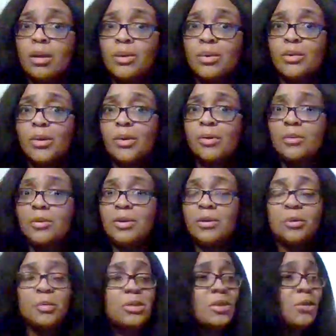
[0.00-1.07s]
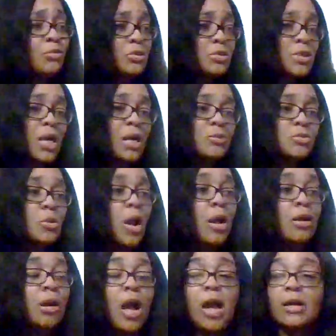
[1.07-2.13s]
You know, there'll be different times where
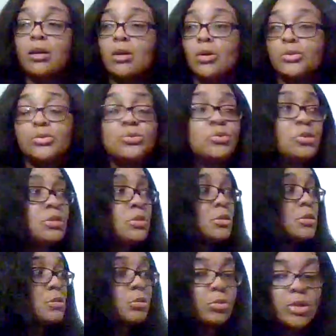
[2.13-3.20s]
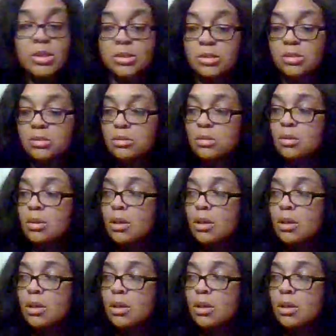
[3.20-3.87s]
I, I can go through serious depression